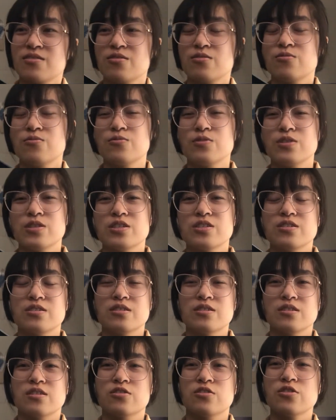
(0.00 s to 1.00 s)
which
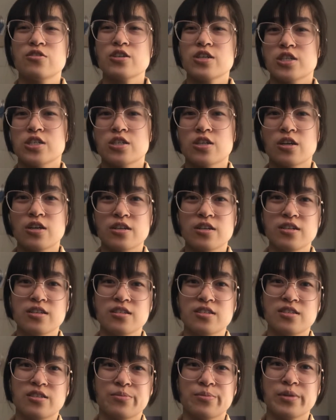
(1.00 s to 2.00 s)
the Turkish knot is
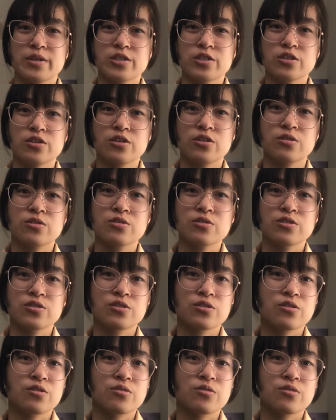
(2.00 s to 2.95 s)
symmetrical, so